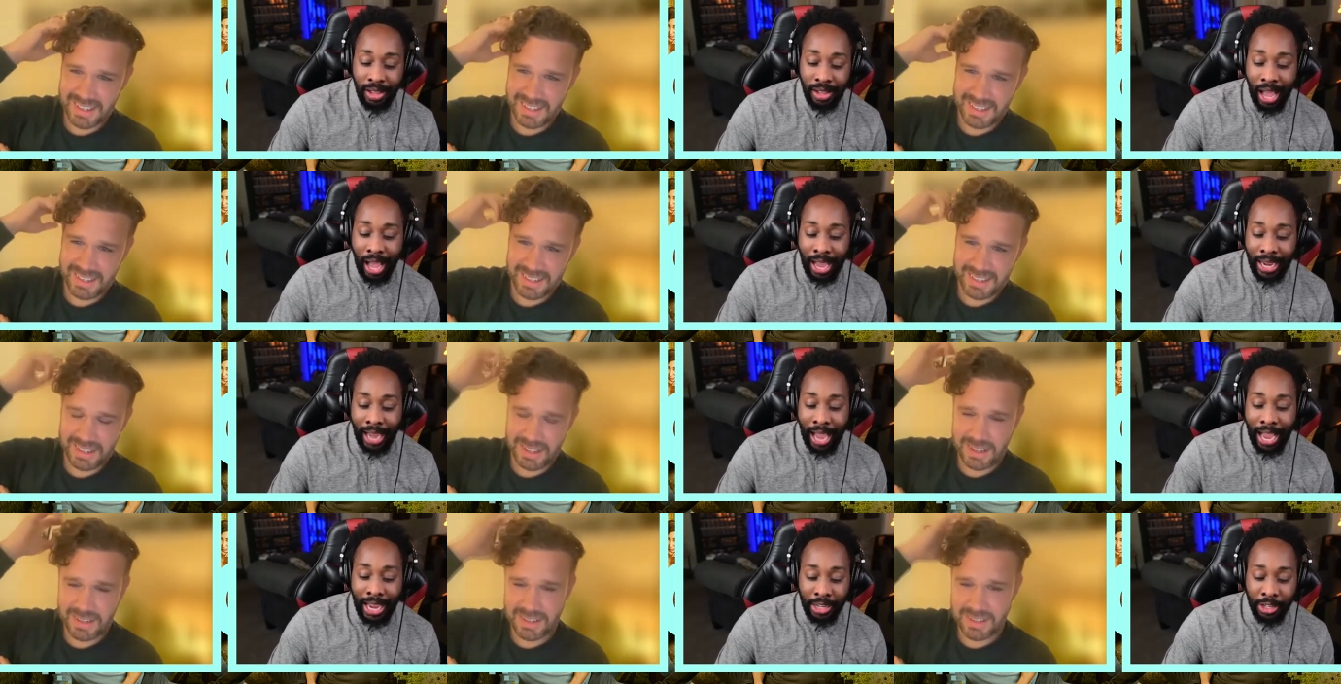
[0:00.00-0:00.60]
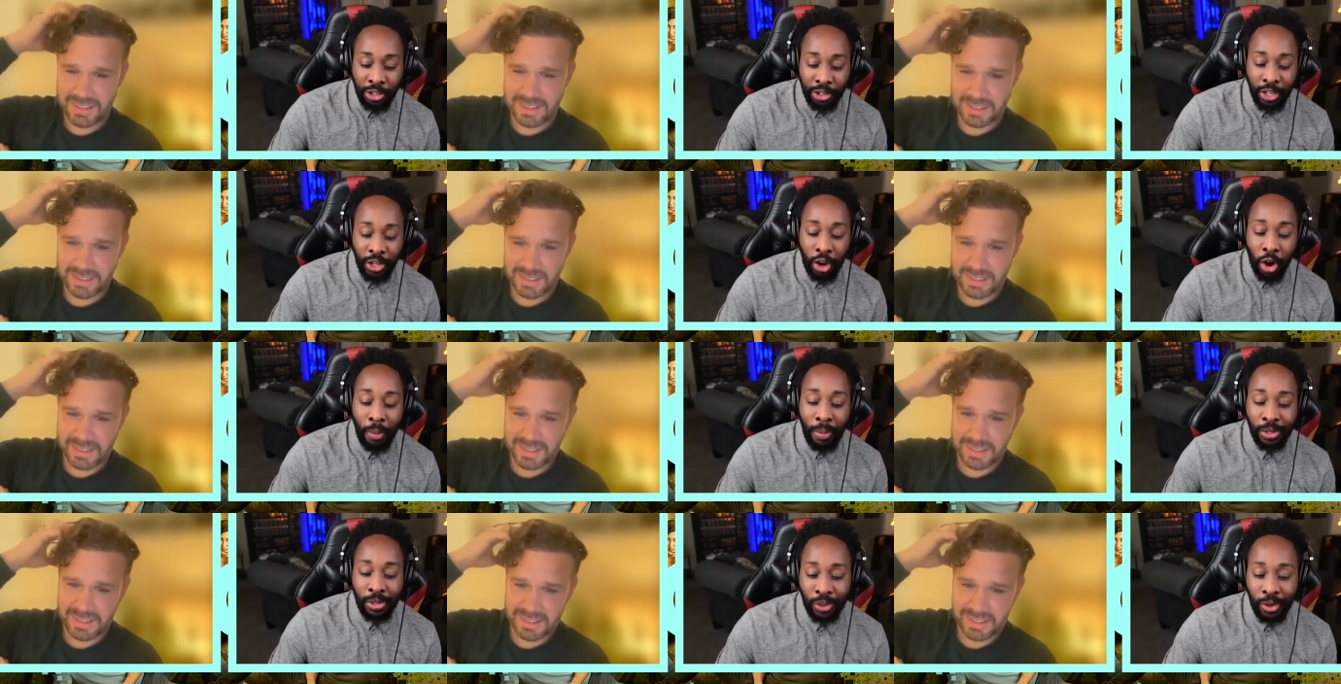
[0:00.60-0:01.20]
Speaker 1: I, I you can
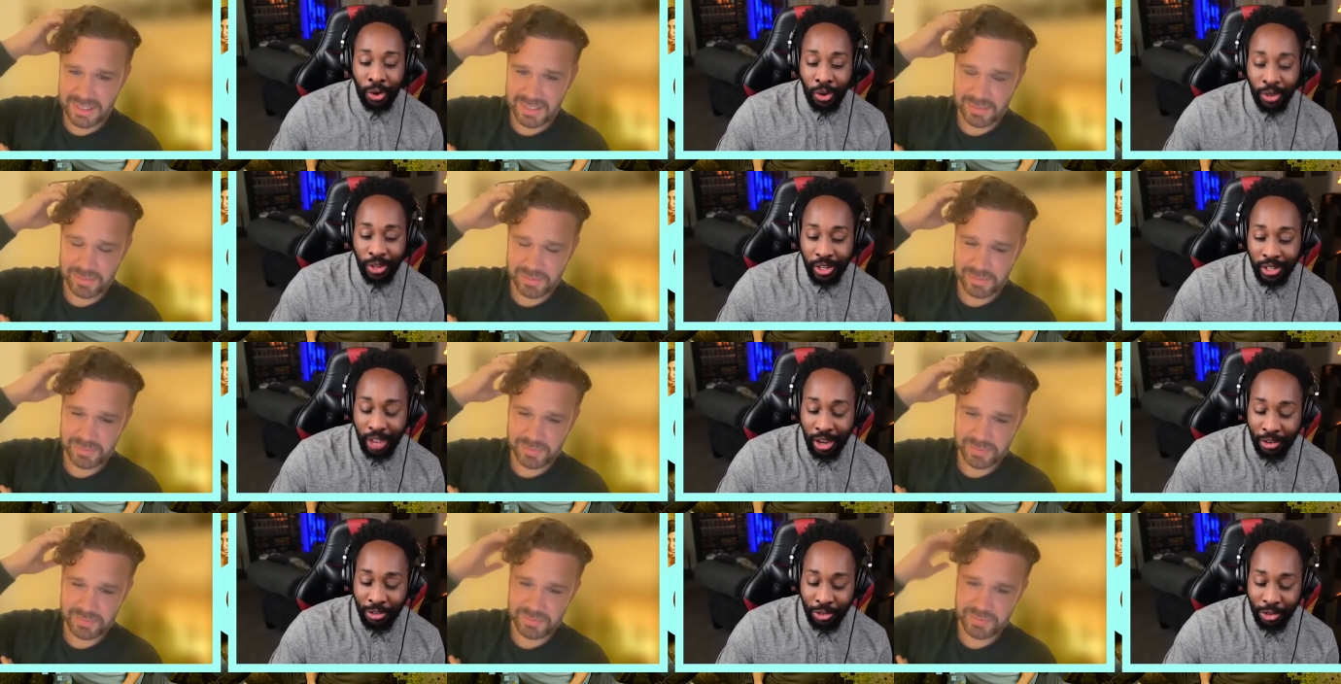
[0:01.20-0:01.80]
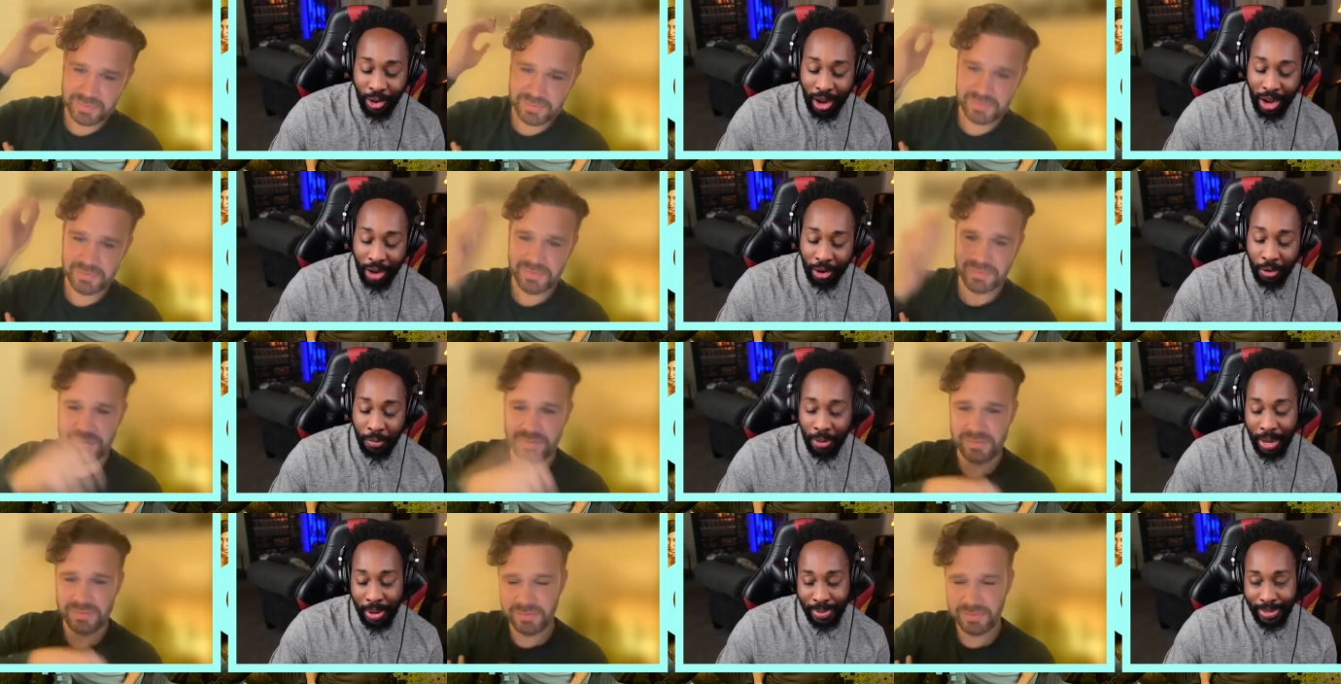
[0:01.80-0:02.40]
almost call it a love
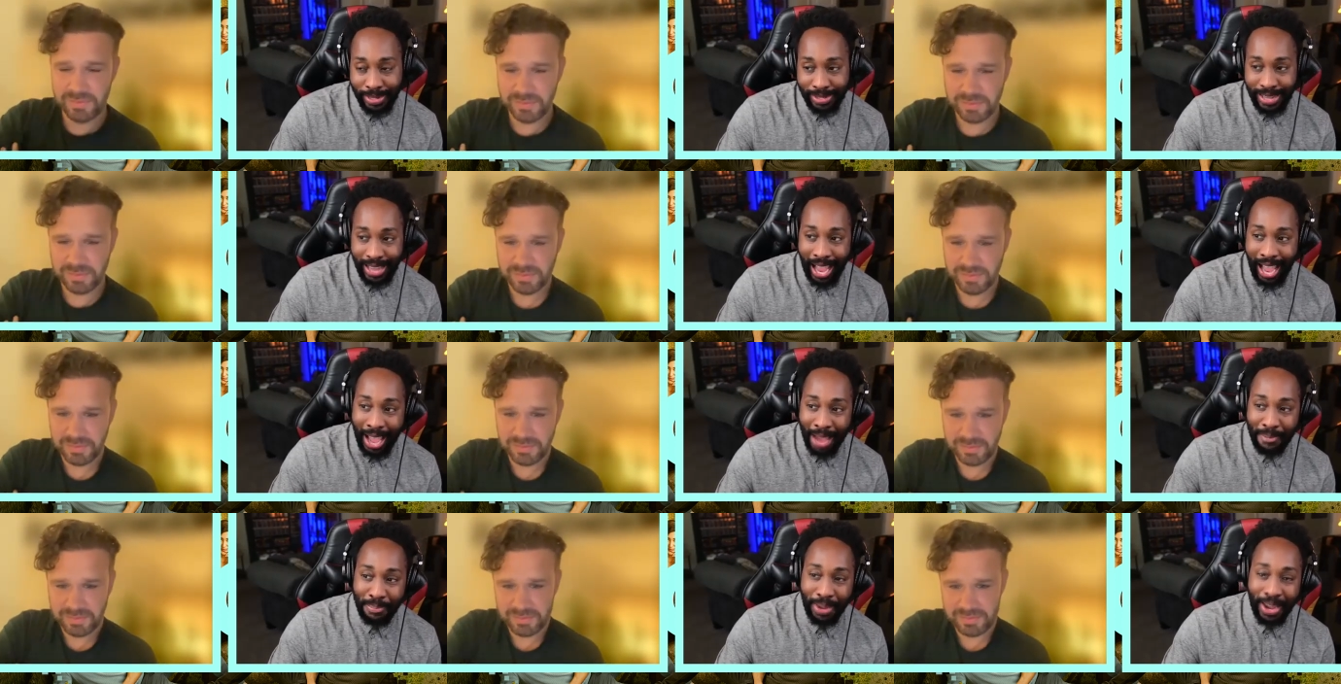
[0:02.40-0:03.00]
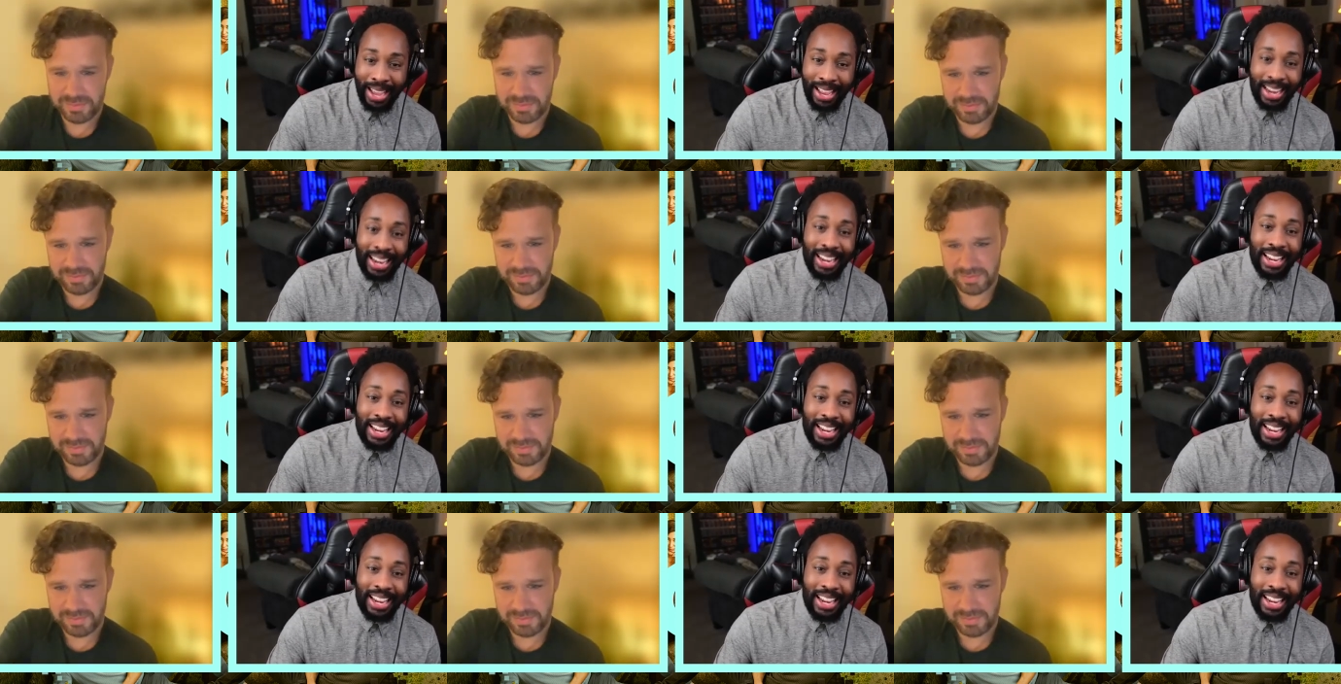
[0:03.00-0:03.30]
triangle. Maybe it's not, but